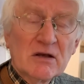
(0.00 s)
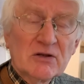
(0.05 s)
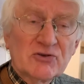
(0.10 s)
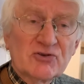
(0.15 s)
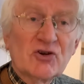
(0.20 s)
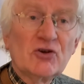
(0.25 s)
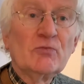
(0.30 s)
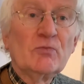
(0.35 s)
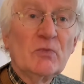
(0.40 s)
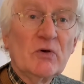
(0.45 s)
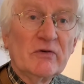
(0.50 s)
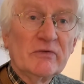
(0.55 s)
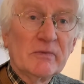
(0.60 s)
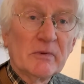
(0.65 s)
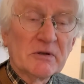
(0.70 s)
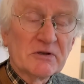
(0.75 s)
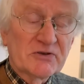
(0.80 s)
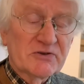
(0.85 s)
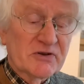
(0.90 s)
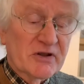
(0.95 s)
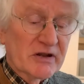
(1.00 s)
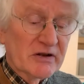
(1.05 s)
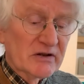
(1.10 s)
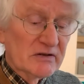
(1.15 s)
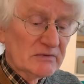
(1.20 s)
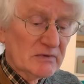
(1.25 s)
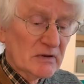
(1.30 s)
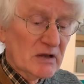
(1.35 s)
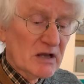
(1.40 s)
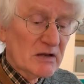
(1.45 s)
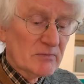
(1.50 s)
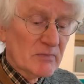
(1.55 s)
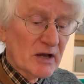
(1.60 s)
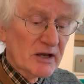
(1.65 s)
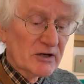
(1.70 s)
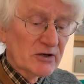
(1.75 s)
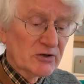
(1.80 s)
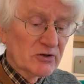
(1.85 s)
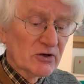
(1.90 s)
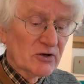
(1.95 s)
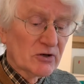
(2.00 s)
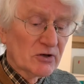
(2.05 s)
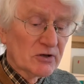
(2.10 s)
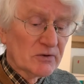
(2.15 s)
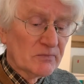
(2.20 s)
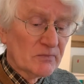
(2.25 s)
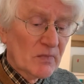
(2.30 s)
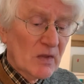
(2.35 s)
troop movements that might occur.